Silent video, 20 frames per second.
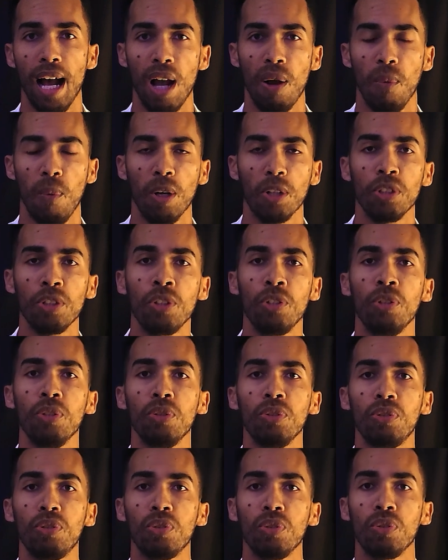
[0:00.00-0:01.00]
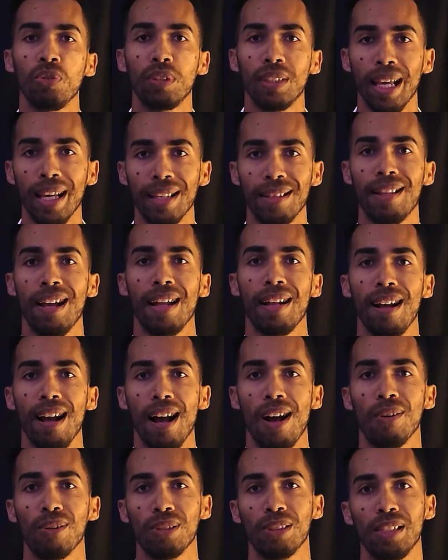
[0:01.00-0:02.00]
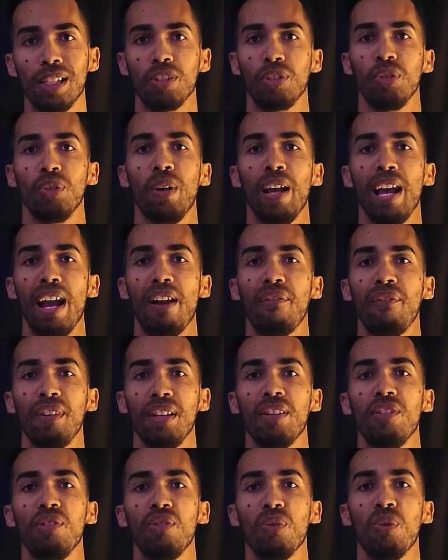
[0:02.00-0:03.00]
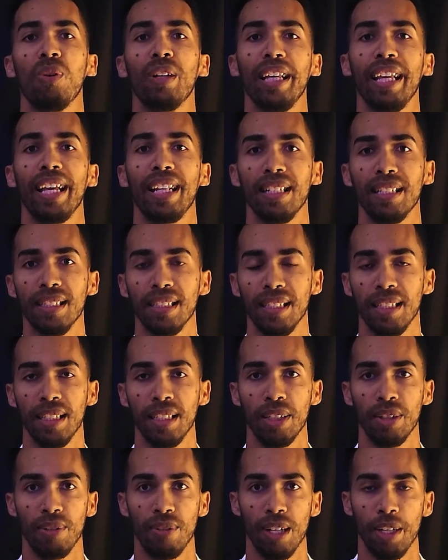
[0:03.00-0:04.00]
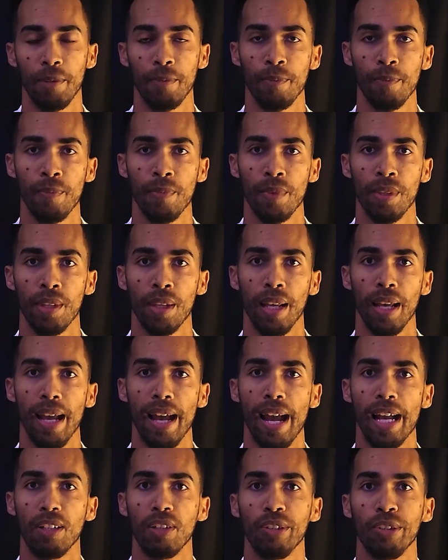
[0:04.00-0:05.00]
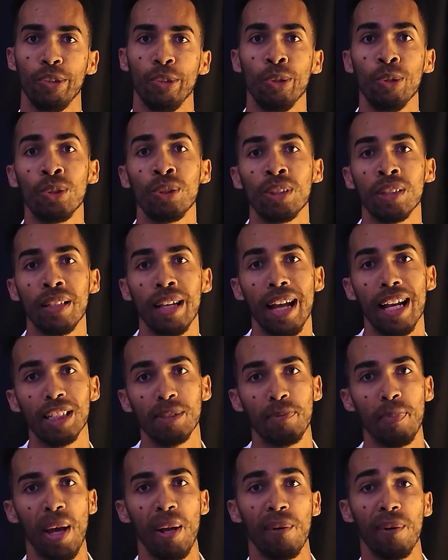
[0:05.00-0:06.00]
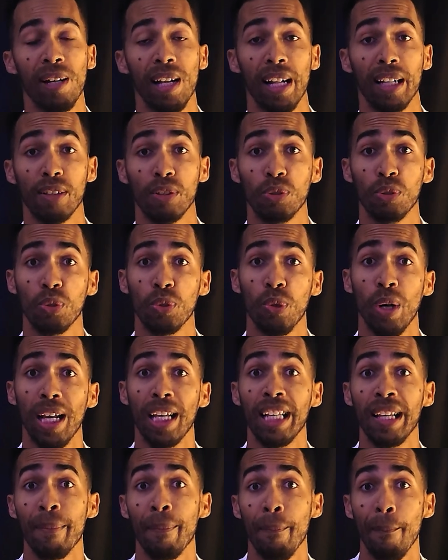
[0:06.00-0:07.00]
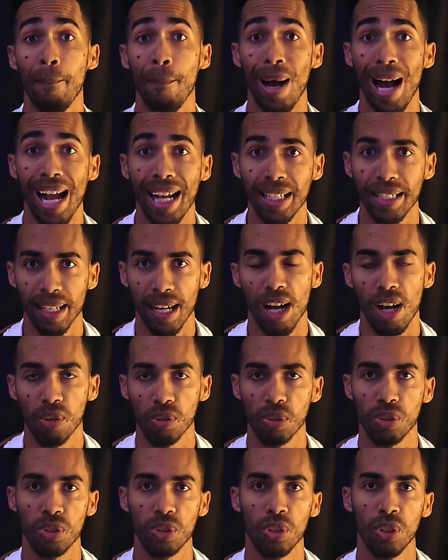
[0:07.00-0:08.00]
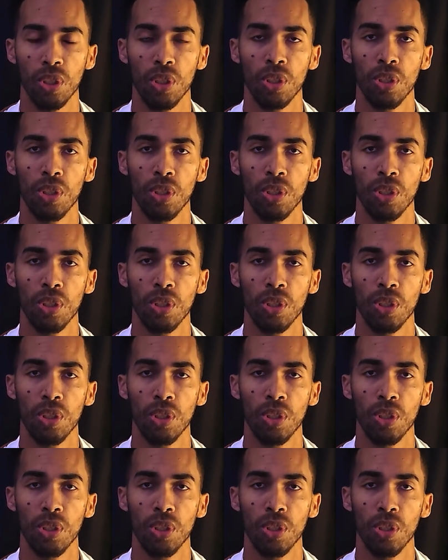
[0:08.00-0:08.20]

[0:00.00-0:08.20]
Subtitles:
I want you to take that house that you have in your head, right? And use it as parallel to a mind house.